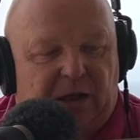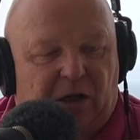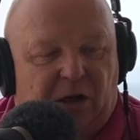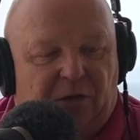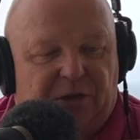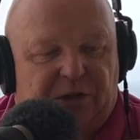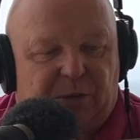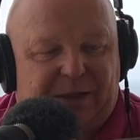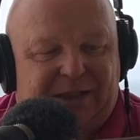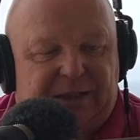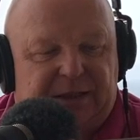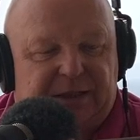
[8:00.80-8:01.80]
On the
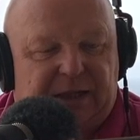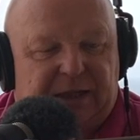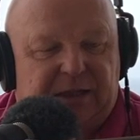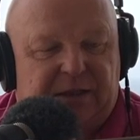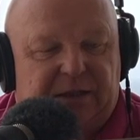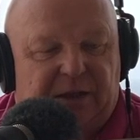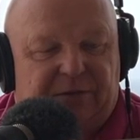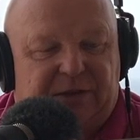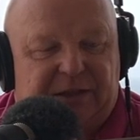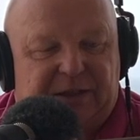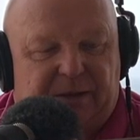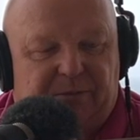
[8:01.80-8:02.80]
22nd of
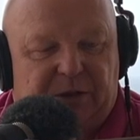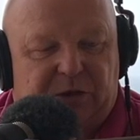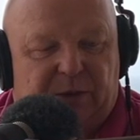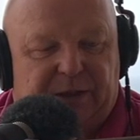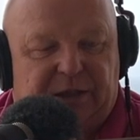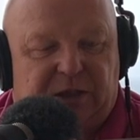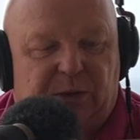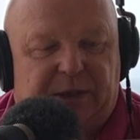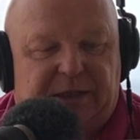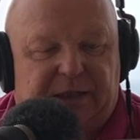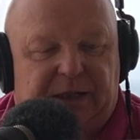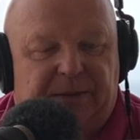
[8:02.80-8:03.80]
December
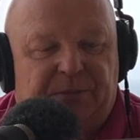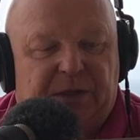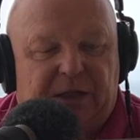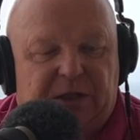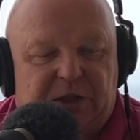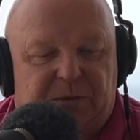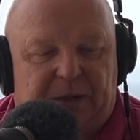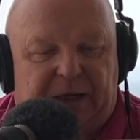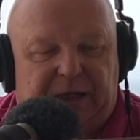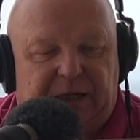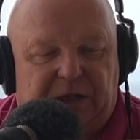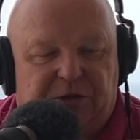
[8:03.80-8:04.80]
2020,
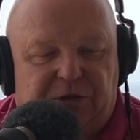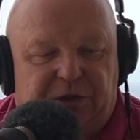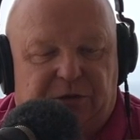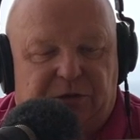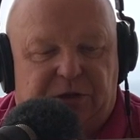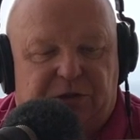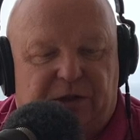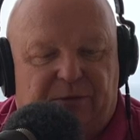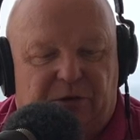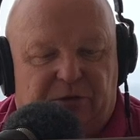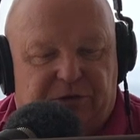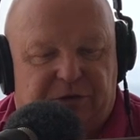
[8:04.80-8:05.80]
Spain introduced
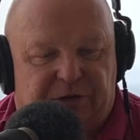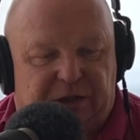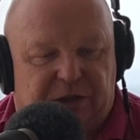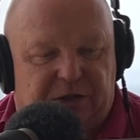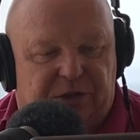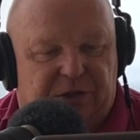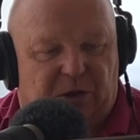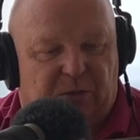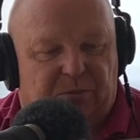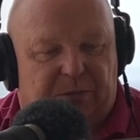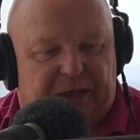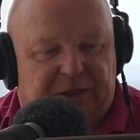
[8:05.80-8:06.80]
travel restrictions
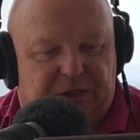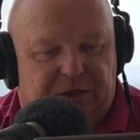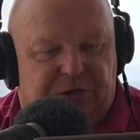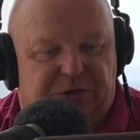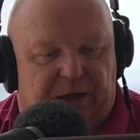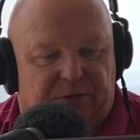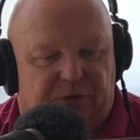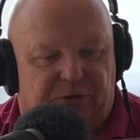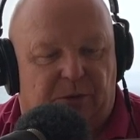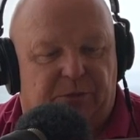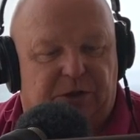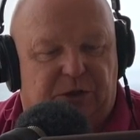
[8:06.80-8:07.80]
on passenger travel
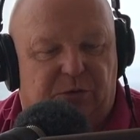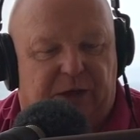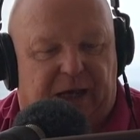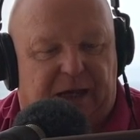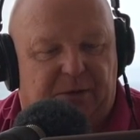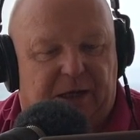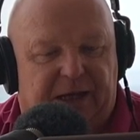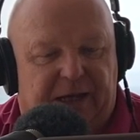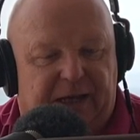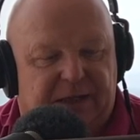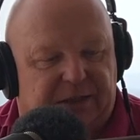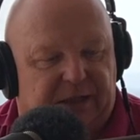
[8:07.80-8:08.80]
from the UK by
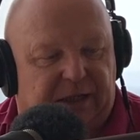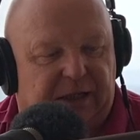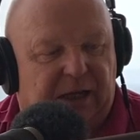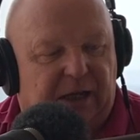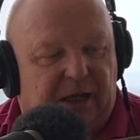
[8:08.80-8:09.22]
air sea,